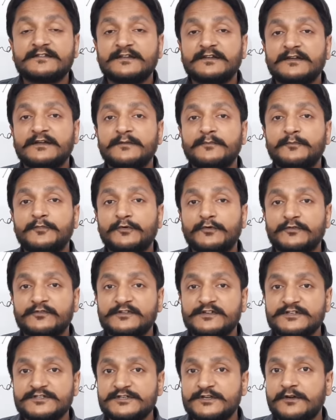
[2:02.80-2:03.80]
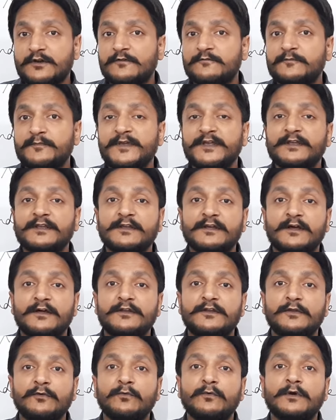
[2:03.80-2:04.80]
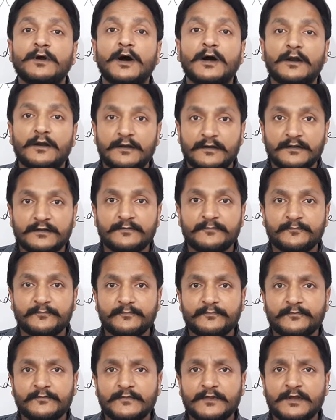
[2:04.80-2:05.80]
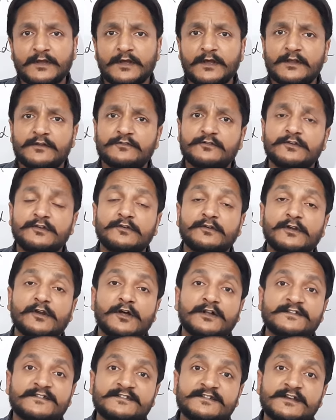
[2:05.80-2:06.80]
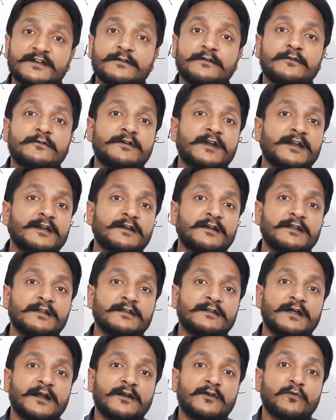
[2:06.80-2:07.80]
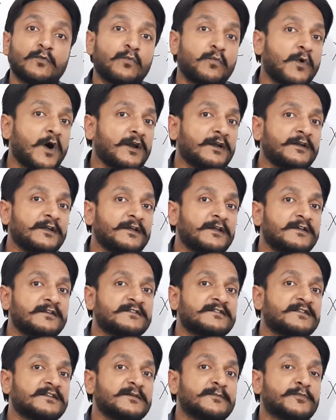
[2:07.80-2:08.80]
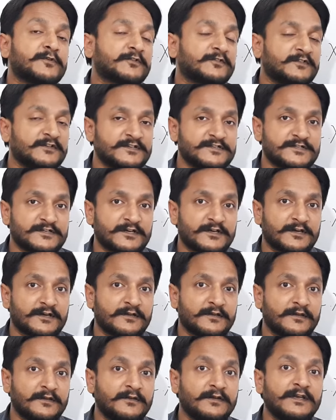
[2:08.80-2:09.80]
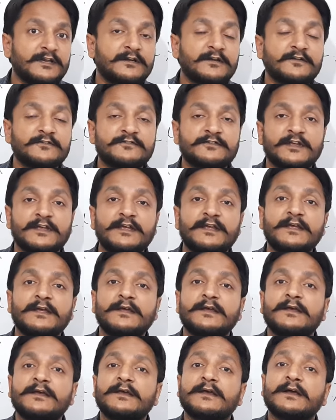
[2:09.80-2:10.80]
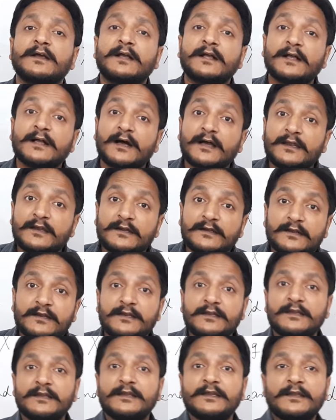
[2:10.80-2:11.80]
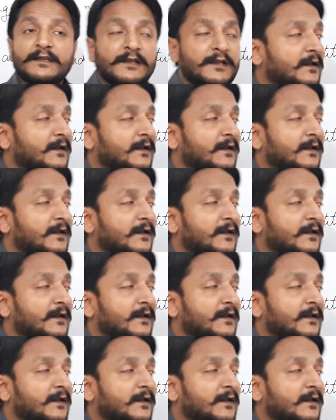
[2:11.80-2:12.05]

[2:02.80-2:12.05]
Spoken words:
the procedure of making a new card. So you cannot say directly that what is the procedure. You need to say, kindly